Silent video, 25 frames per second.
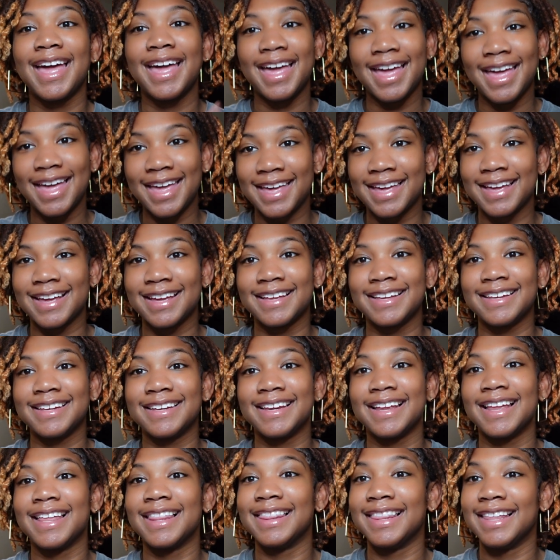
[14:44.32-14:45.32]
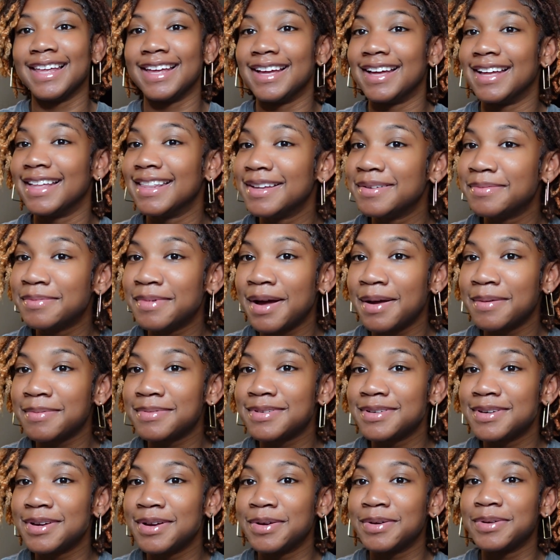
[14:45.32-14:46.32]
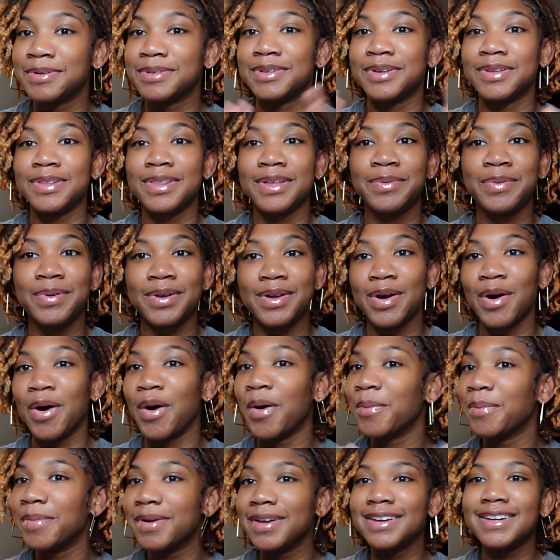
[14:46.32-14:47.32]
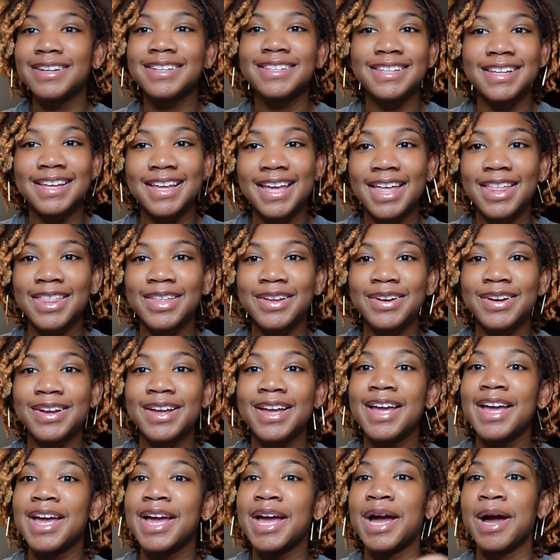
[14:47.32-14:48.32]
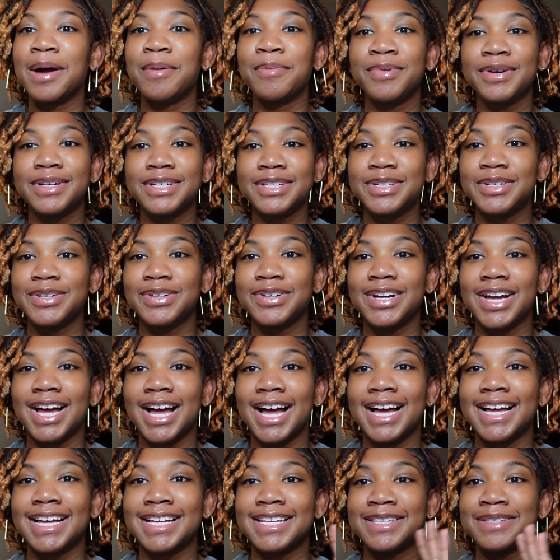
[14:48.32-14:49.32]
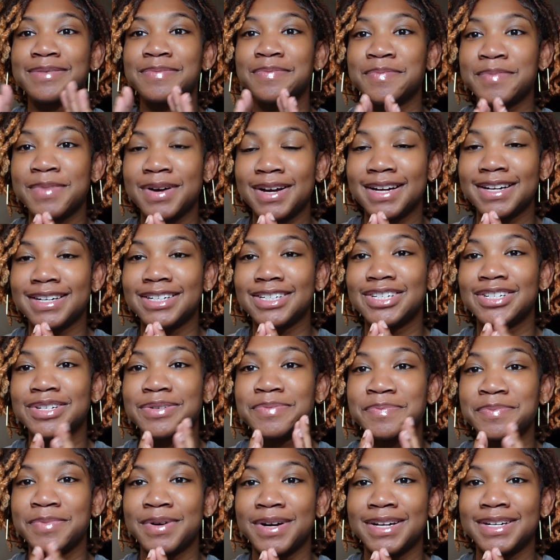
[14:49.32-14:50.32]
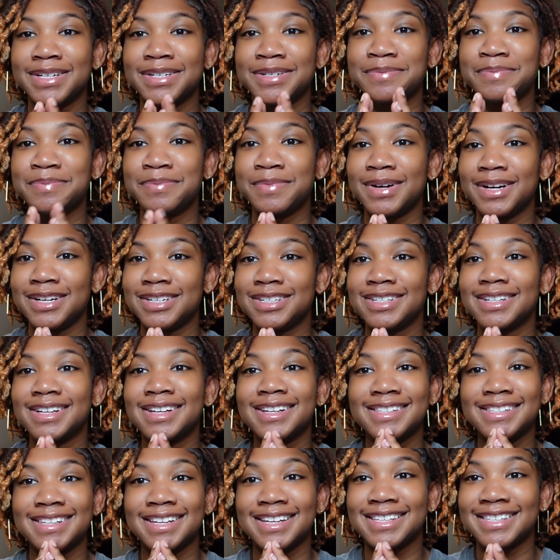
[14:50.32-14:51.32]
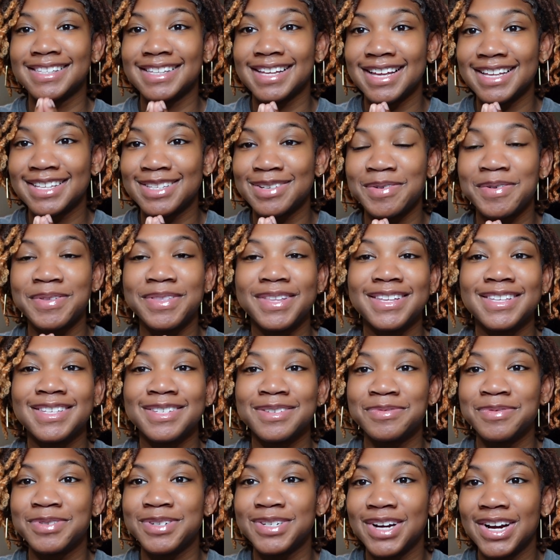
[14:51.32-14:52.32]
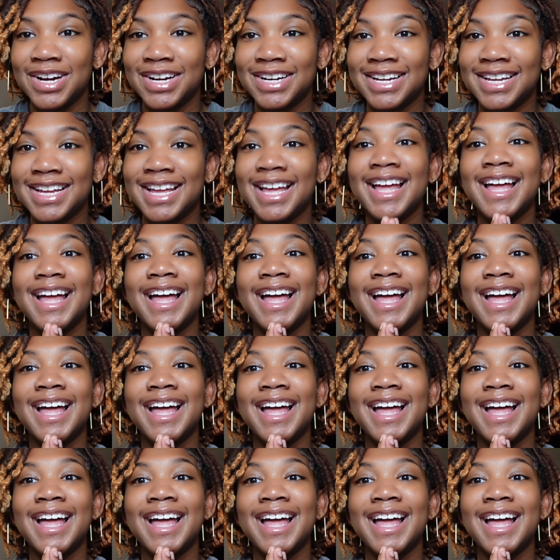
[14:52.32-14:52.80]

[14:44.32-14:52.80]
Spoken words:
And let other moms know so that we can all be in this together. I'm wishing you guys much, much, much success on this new journey.